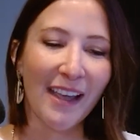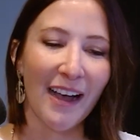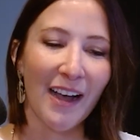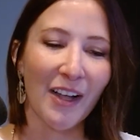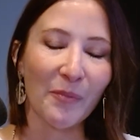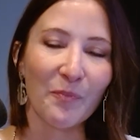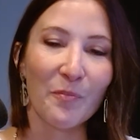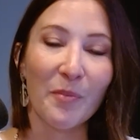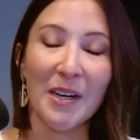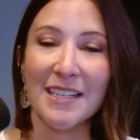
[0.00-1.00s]

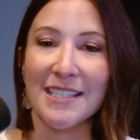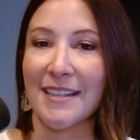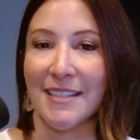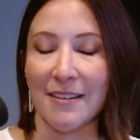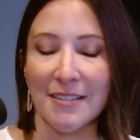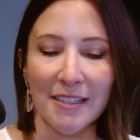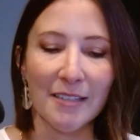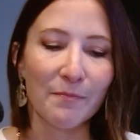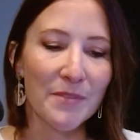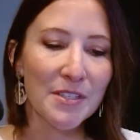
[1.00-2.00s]
but it's
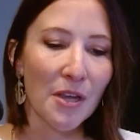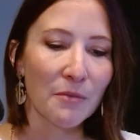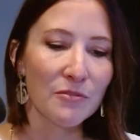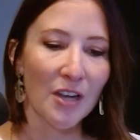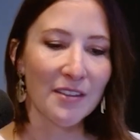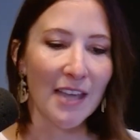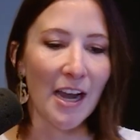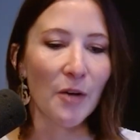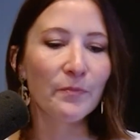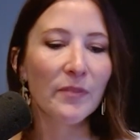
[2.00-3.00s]
excellent. So check that
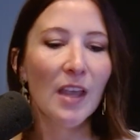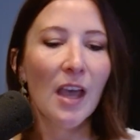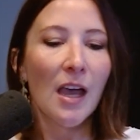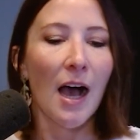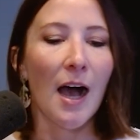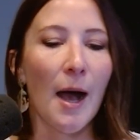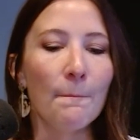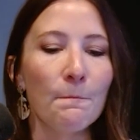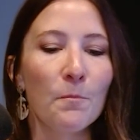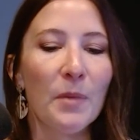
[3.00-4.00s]
out.
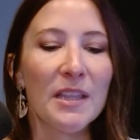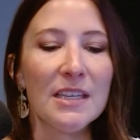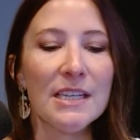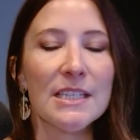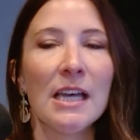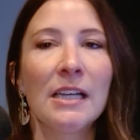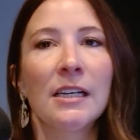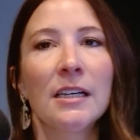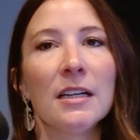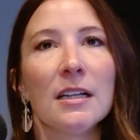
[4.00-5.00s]
But these
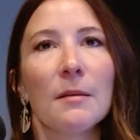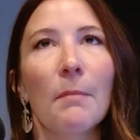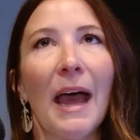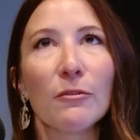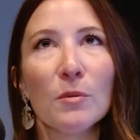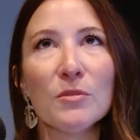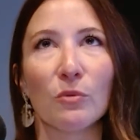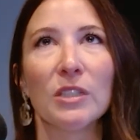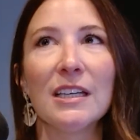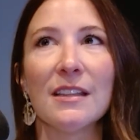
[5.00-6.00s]
bathrooms are
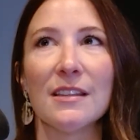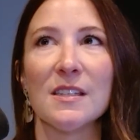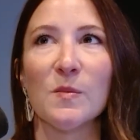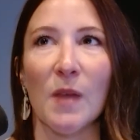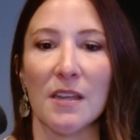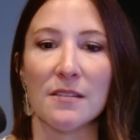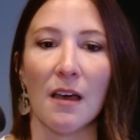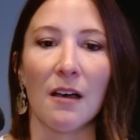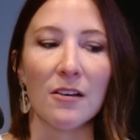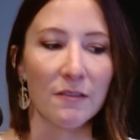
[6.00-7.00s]
really the space
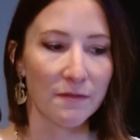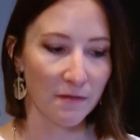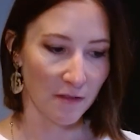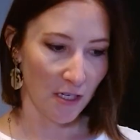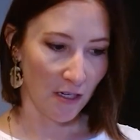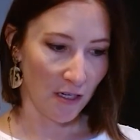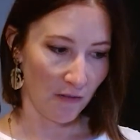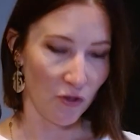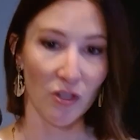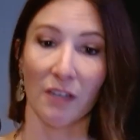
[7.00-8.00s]
of,
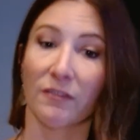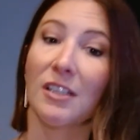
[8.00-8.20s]
if you think of